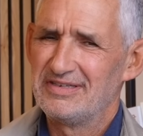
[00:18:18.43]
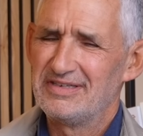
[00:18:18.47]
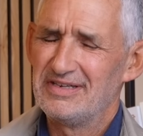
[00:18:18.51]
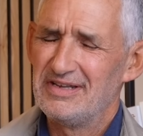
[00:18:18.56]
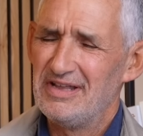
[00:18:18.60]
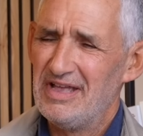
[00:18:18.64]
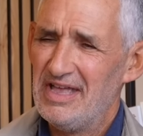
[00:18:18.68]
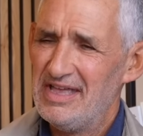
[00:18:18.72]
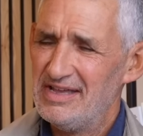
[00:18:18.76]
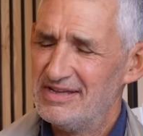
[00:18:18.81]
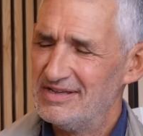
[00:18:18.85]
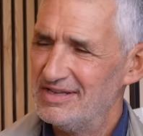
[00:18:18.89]
I
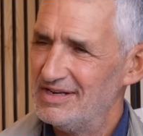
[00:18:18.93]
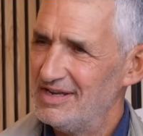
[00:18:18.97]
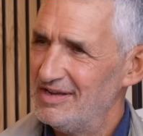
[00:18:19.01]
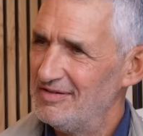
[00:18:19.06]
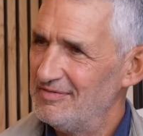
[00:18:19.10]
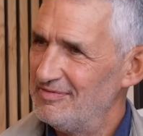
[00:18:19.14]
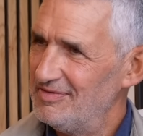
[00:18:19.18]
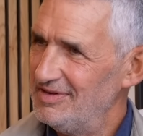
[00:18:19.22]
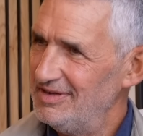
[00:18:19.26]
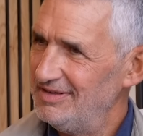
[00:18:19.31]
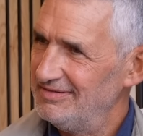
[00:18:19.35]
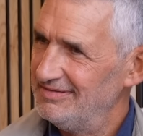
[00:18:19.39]
said, how could I
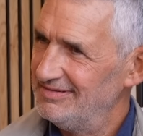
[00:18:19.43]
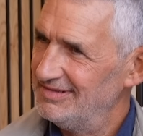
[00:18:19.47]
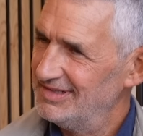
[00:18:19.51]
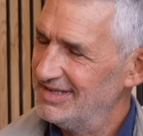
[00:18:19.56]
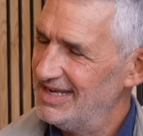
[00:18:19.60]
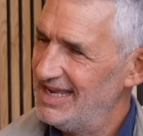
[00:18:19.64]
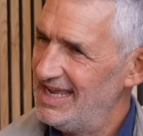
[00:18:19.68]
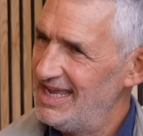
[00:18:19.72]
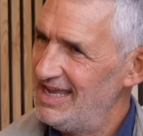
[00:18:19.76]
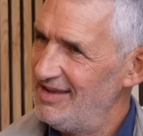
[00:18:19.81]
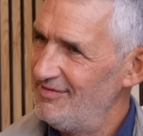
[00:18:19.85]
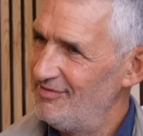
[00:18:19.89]
have
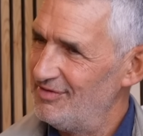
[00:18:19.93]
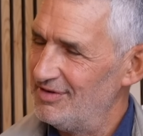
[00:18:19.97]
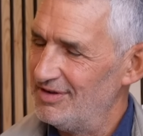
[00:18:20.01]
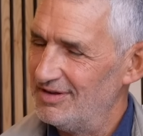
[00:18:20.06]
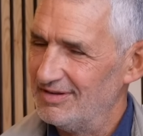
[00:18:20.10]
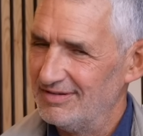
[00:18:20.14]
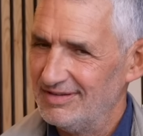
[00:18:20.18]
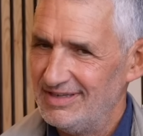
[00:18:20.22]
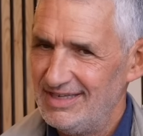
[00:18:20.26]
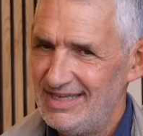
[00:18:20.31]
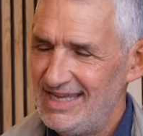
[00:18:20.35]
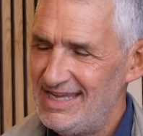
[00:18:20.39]

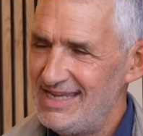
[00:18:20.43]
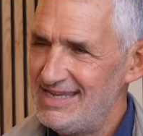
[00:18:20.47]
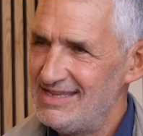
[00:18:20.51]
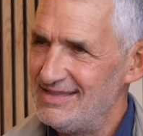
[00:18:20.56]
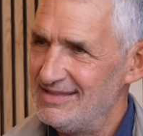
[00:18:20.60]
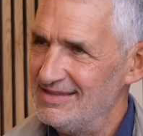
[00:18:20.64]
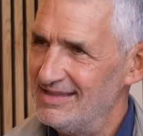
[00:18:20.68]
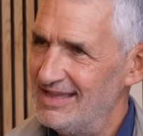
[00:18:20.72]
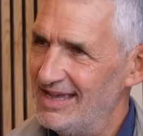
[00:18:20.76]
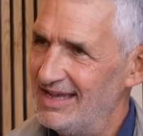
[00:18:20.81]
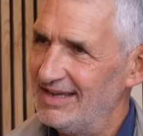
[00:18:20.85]
ever eaten